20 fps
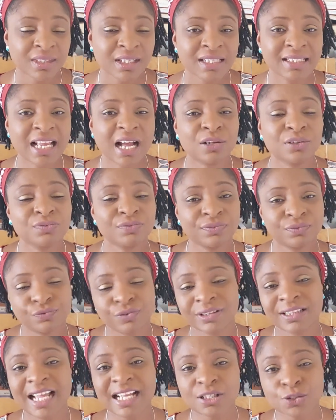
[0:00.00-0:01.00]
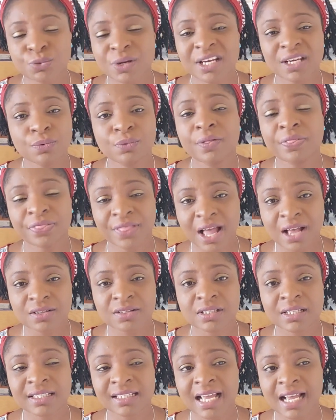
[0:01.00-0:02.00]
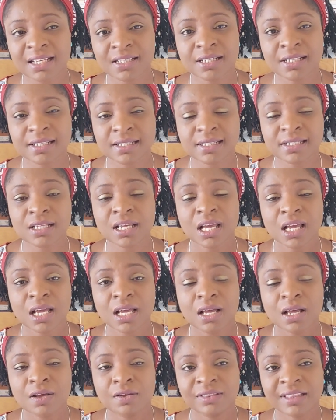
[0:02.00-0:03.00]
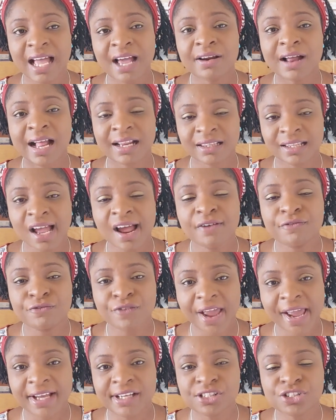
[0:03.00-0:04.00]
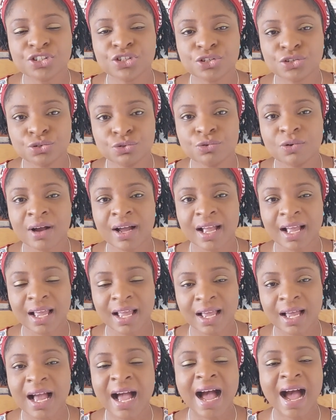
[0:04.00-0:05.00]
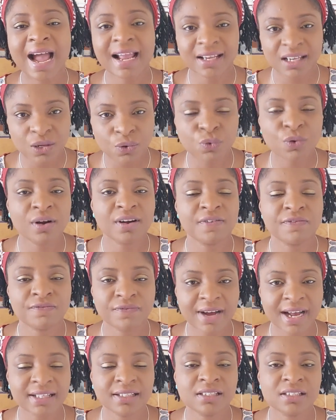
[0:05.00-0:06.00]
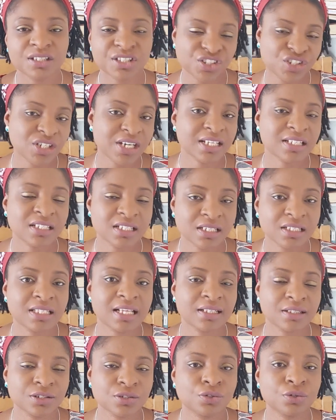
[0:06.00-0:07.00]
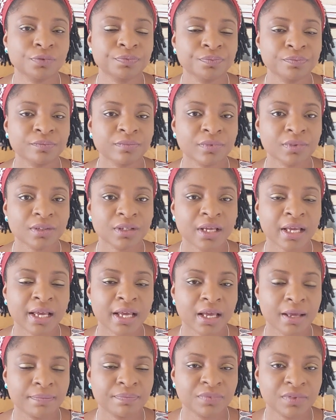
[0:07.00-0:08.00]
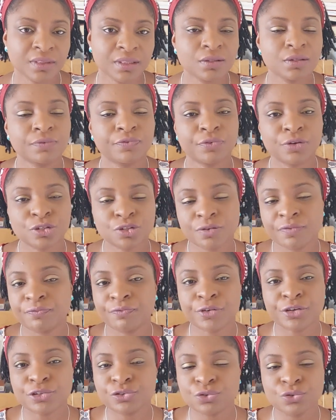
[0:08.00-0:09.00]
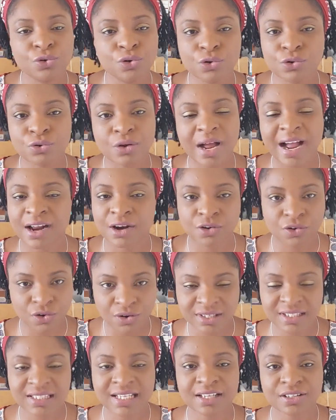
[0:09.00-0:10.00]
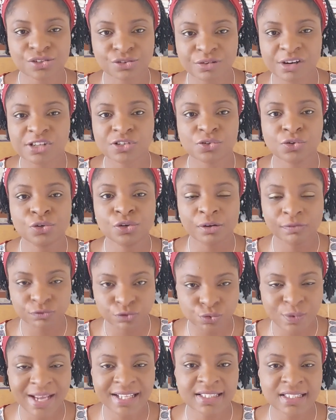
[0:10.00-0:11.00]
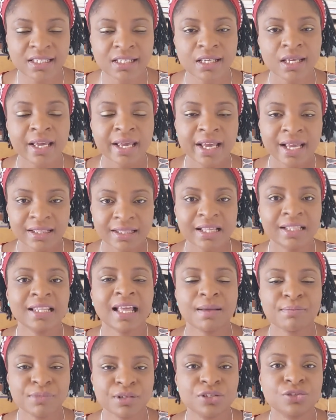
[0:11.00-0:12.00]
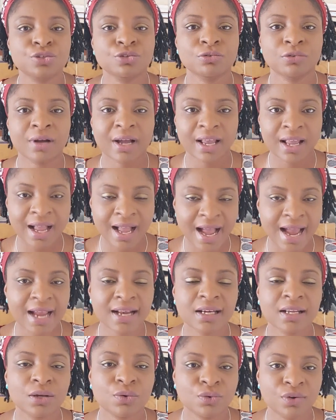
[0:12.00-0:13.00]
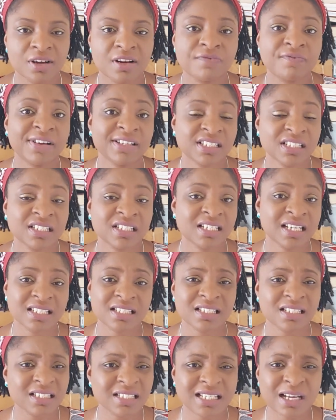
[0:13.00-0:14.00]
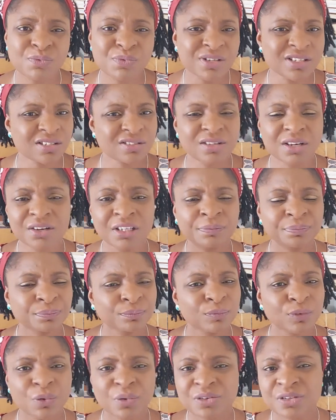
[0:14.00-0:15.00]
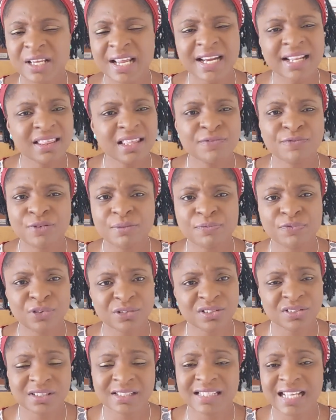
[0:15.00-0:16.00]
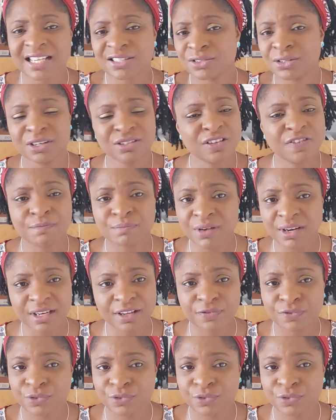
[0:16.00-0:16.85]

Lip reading: Now for that 21,000, that is that at that range you are a highly qualified teaching assistant. So for you to go across that threshold of 20, then that means you are a highly qualified teaching assistant, which is not, with anything from 40, that's not a lot of money.